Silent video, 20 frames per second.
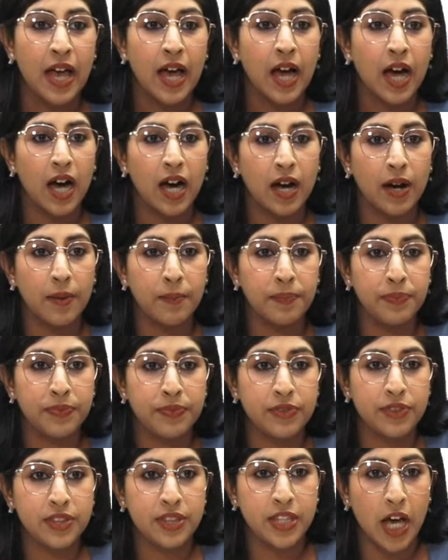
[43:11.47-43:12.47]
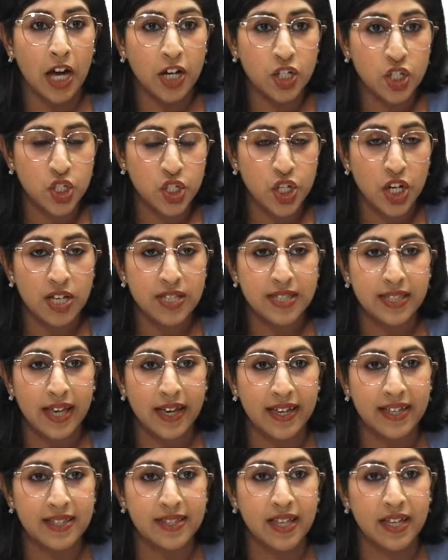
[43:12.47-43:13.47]
Daksha
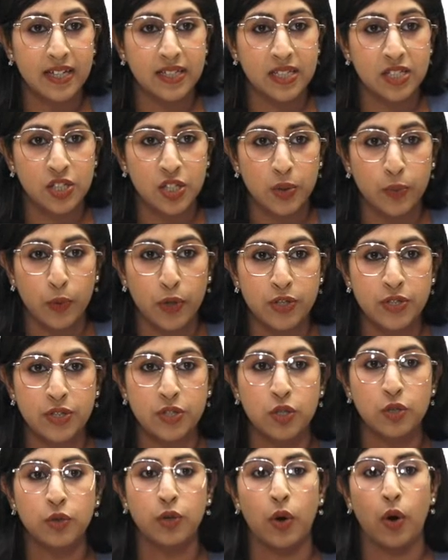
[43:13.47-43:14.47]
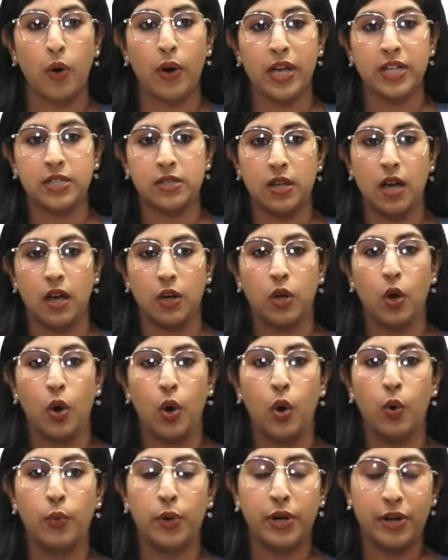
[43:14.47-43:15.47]
says that she wants to go
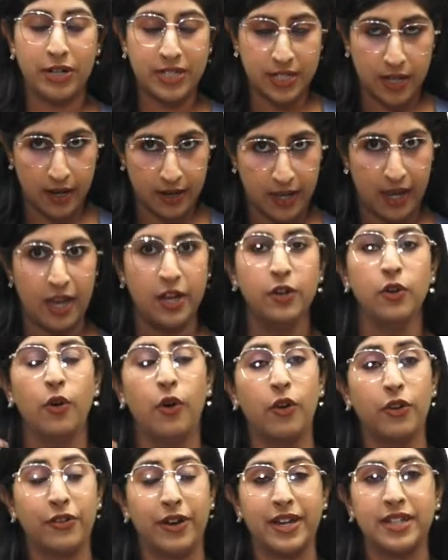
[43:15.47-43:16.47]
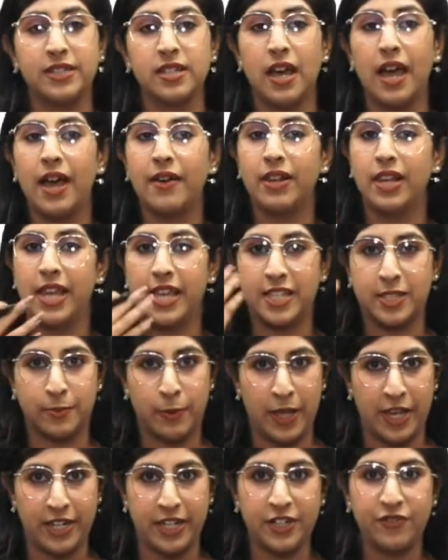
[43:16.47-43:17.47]
over it again. All right, I'll
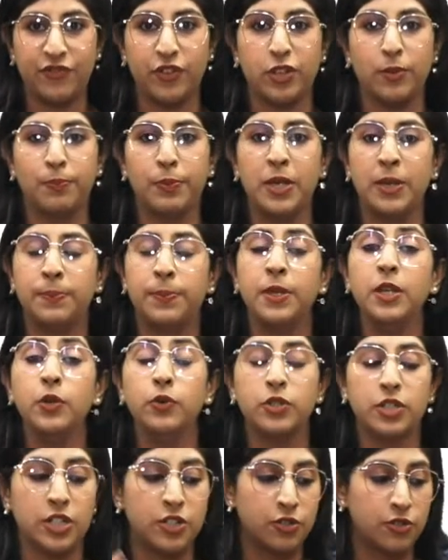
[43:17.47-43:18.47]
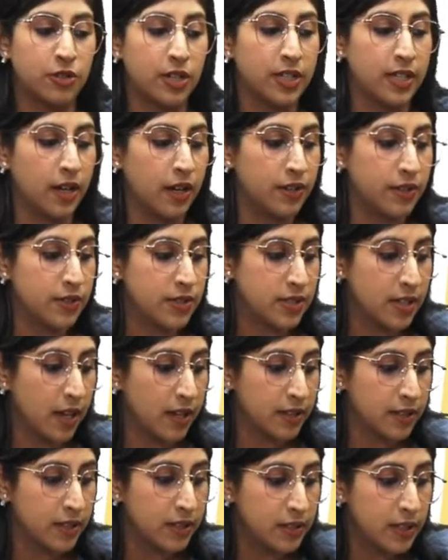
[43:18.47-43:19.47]
explain it for the people who didn't really
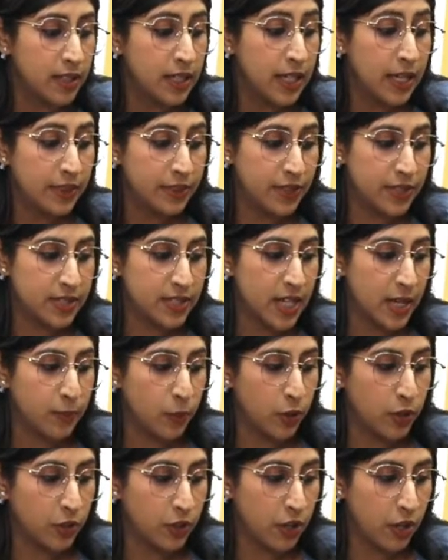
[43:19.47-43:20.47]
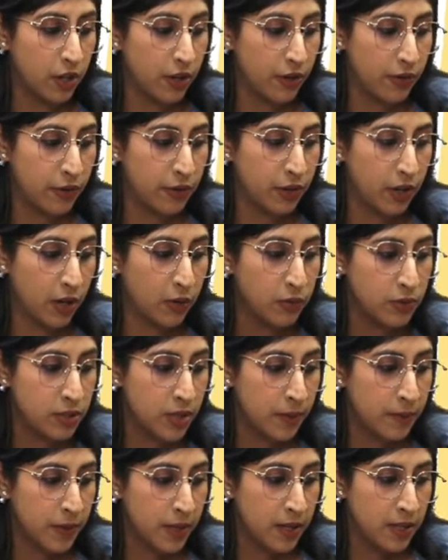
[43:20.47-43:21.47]
understand it. This time on a clearer note.
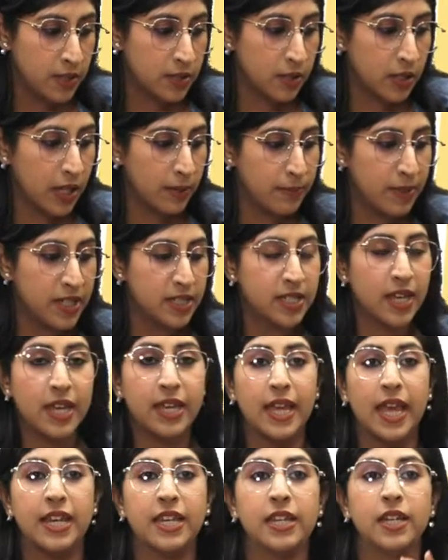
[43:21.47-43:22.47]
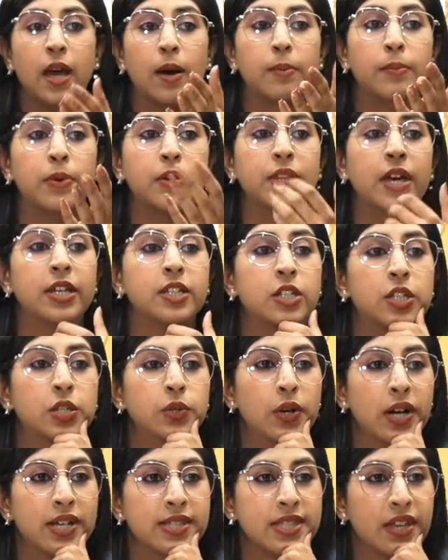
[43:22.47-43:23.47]
So, let me take any number that
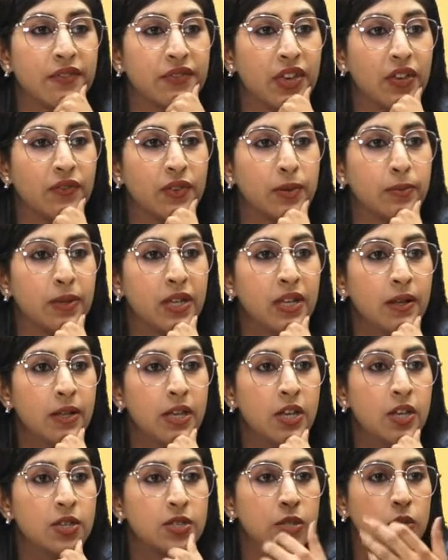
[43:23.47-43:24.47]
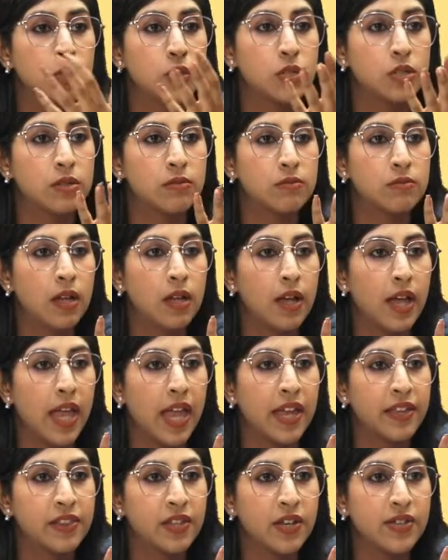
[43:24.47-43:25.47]
you guys have given me. So,
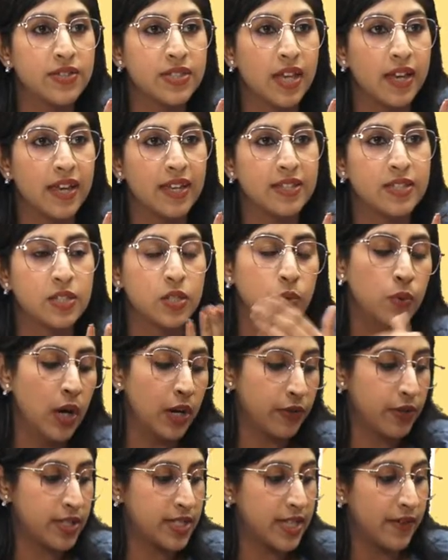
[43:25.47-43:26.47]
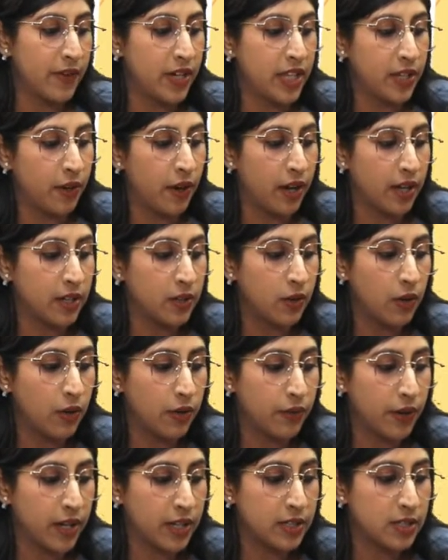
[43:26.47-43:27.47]
Ekta says 279. All
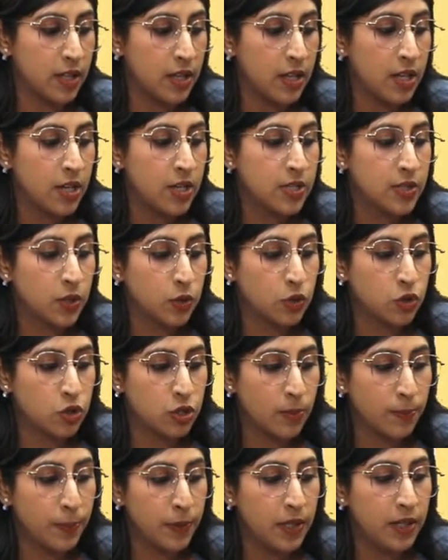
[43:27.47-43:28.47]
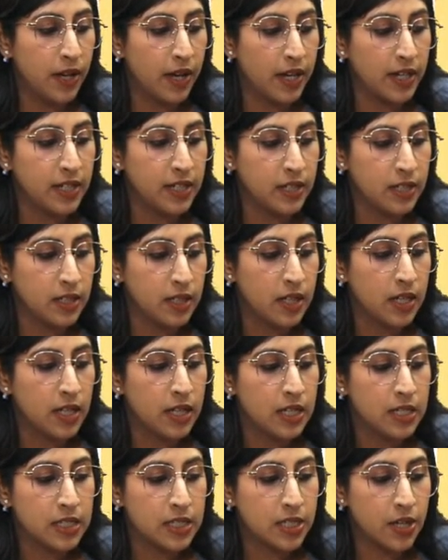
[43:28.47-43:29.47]
right. So, 999
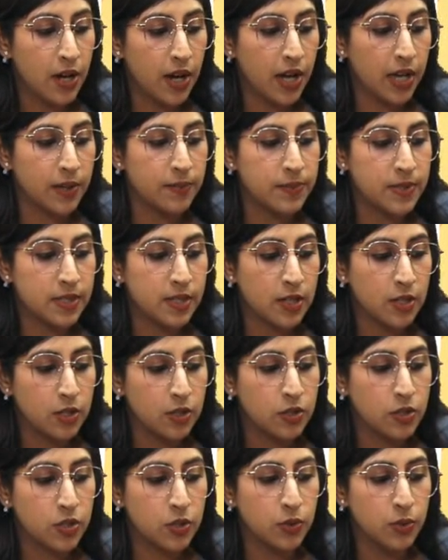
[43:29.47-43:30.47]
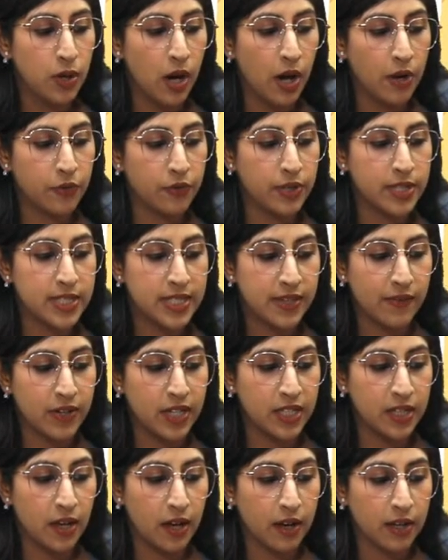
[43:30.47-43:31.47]
times
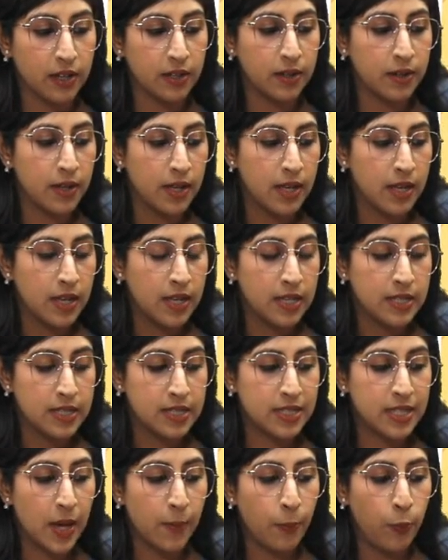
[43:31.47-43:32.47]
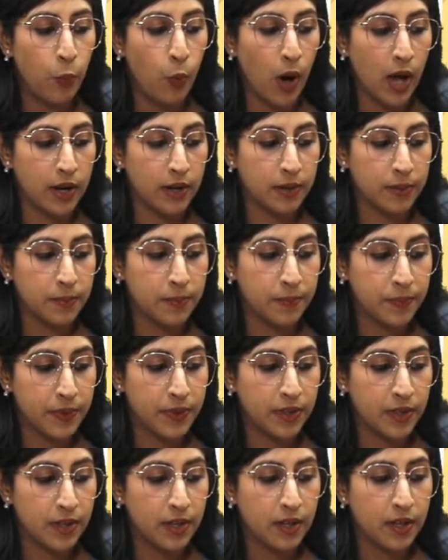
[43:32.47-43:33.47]
279. Step 1.
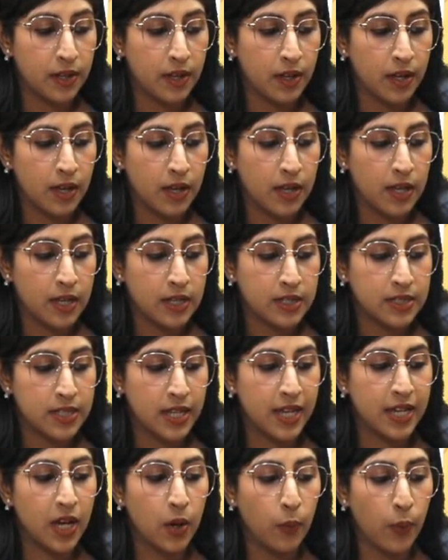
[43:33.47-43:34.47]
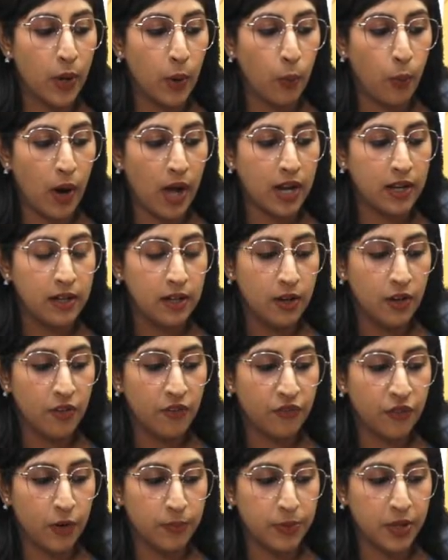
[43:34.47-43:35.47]
Take away 1
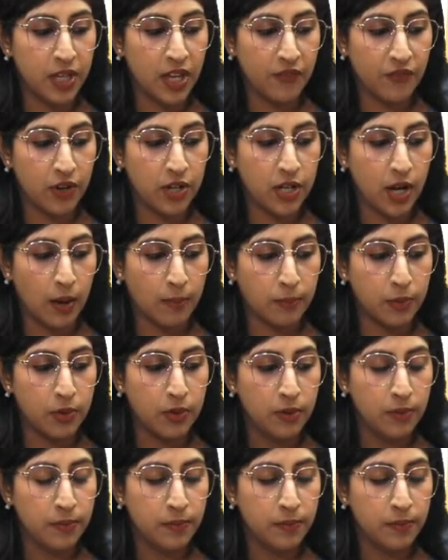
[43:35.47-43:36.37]
from the given number.